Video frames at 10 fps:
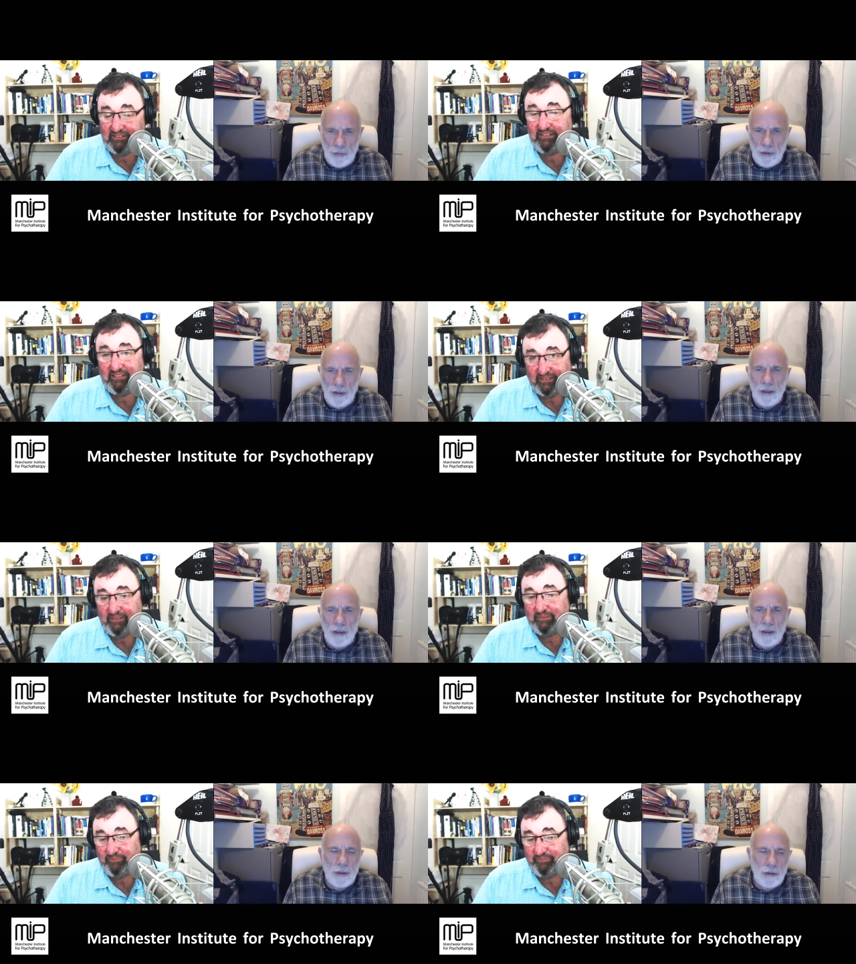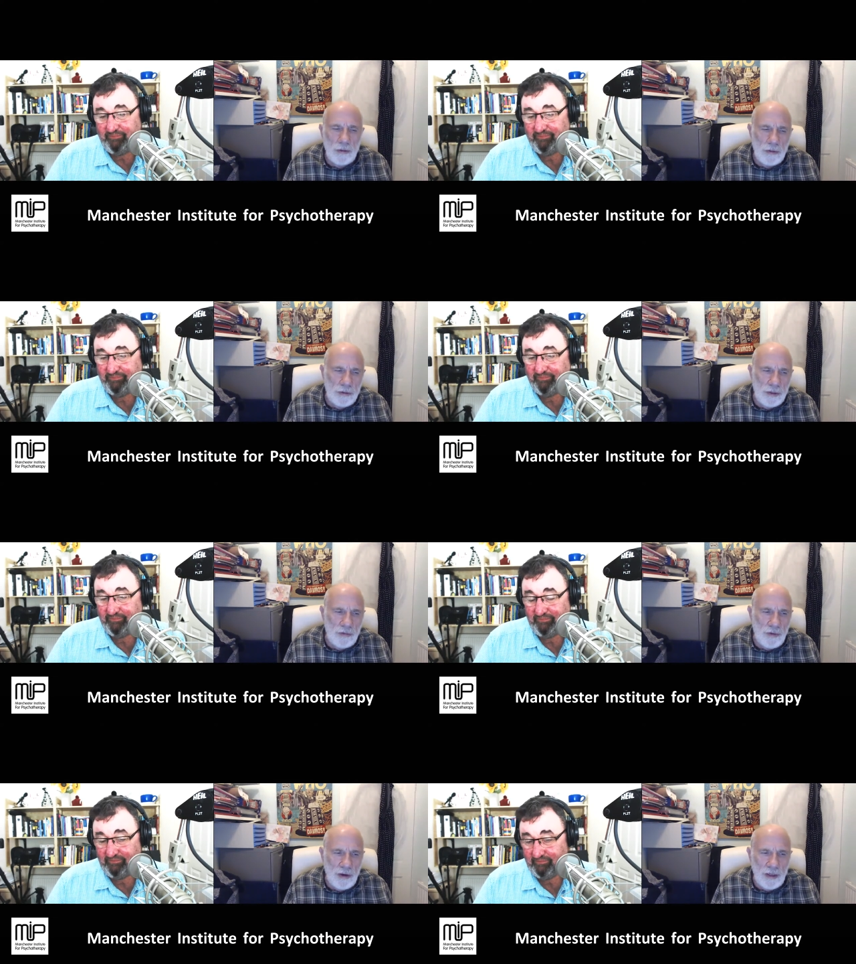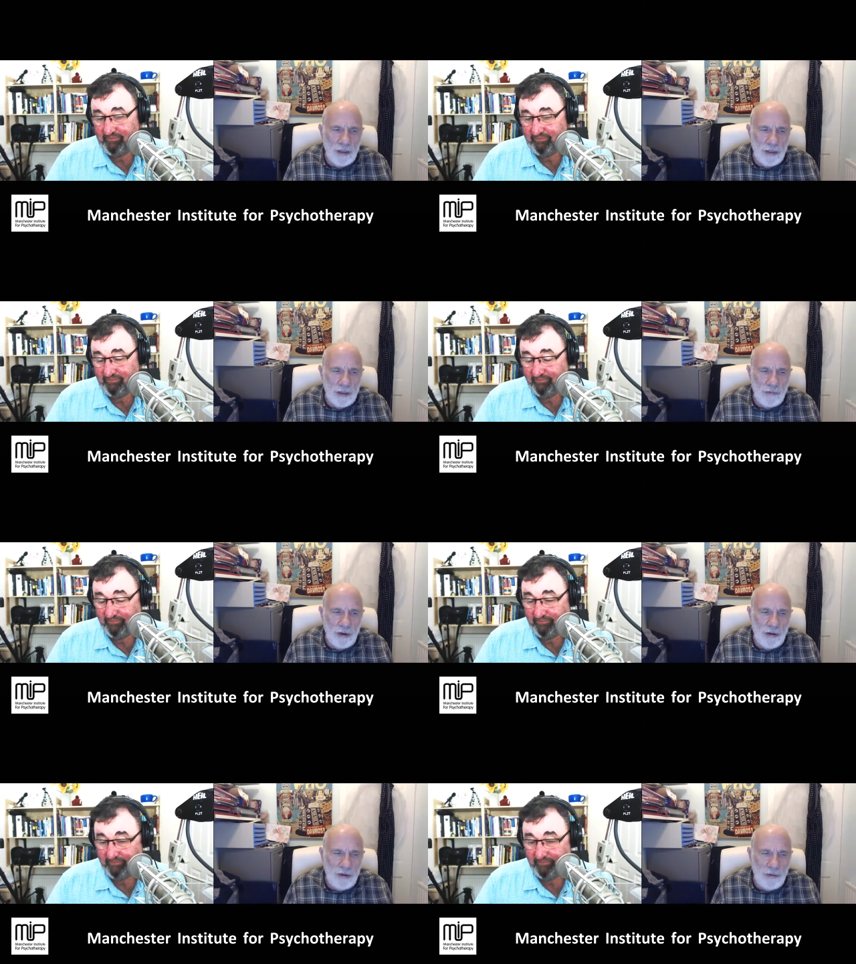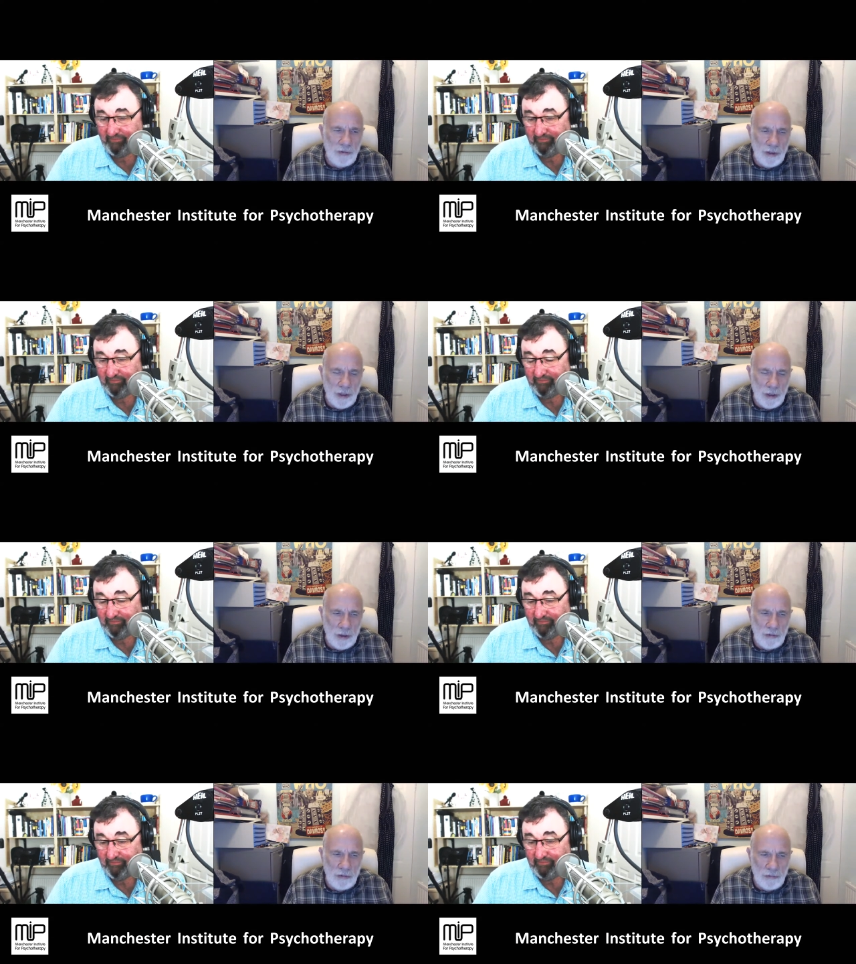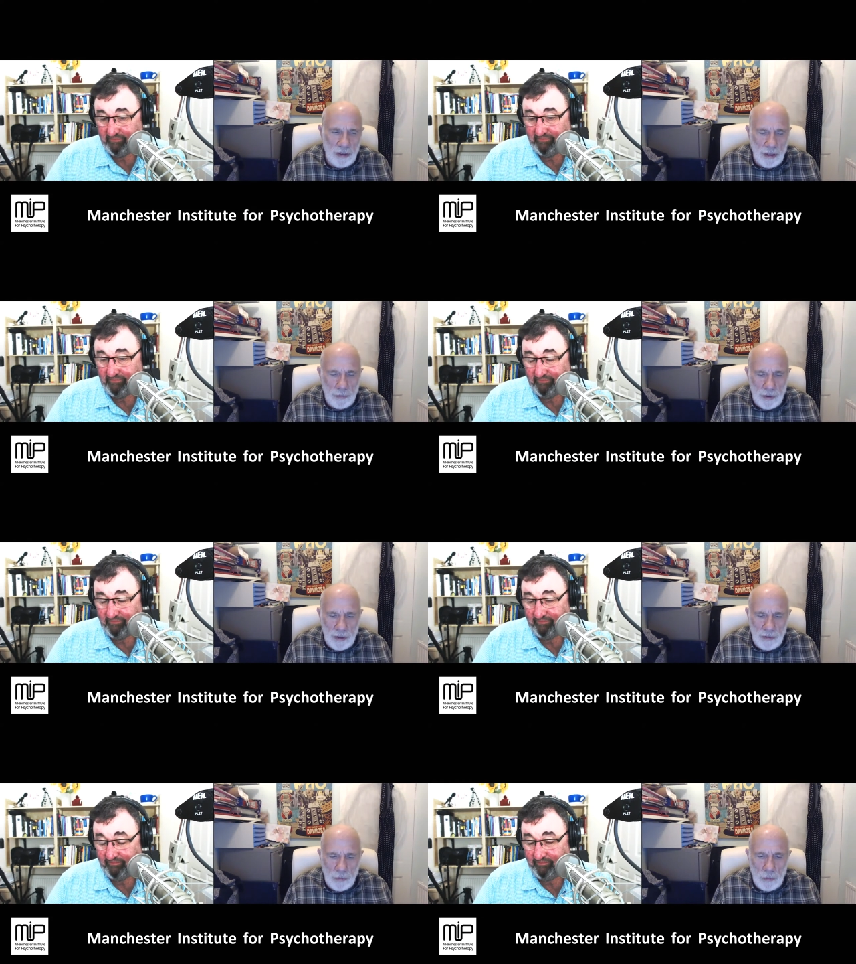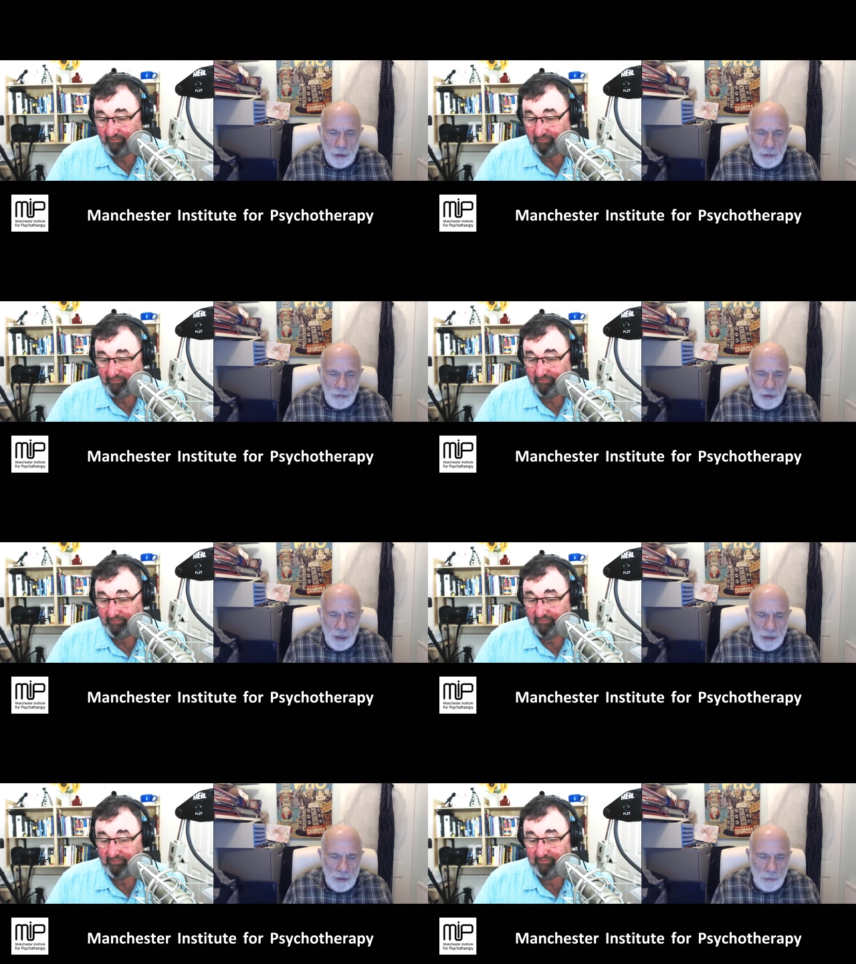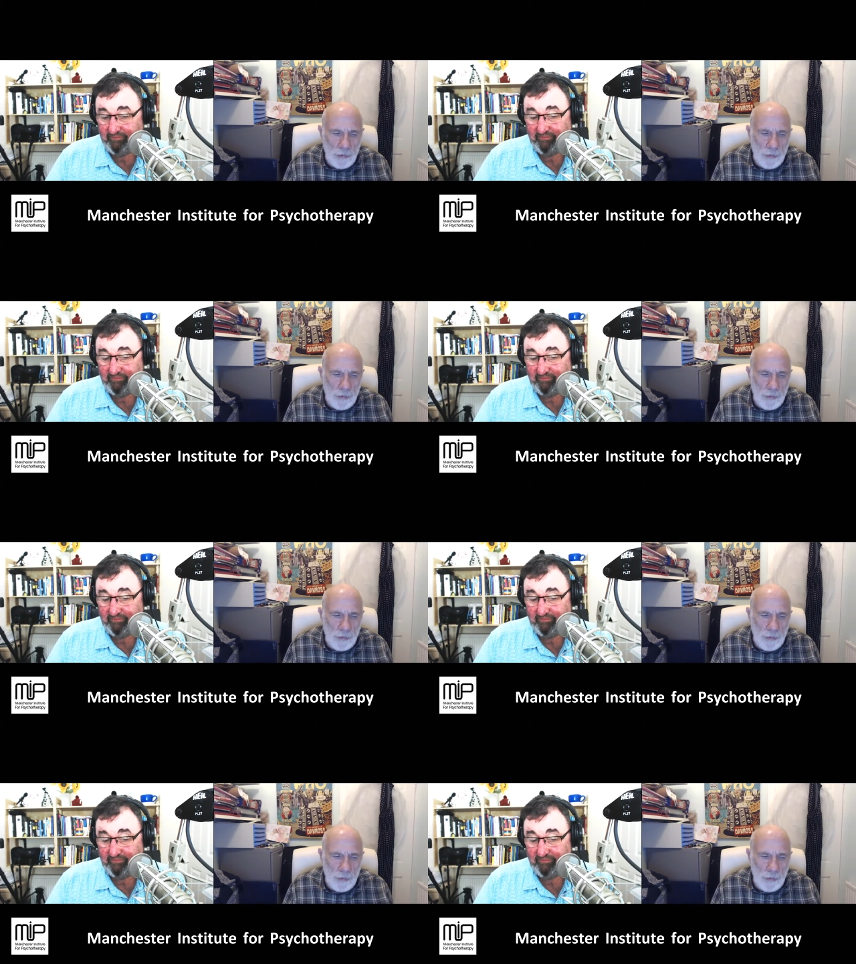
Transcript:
Speaker 1: Ah. Because it's very, very, you know, you really believe in working with relationship.